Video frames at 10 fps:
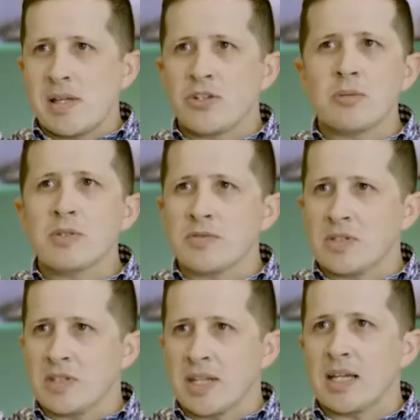In terms of
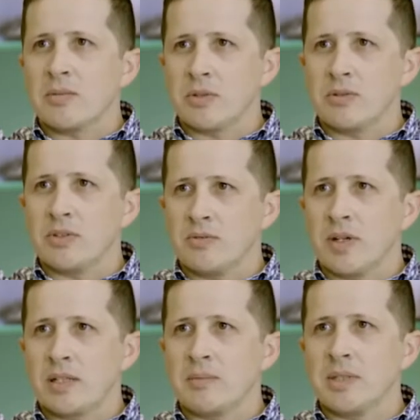sustainable
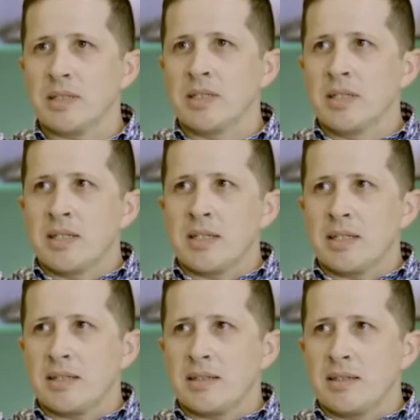development,
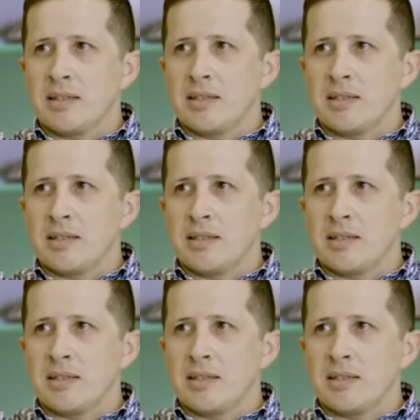uh,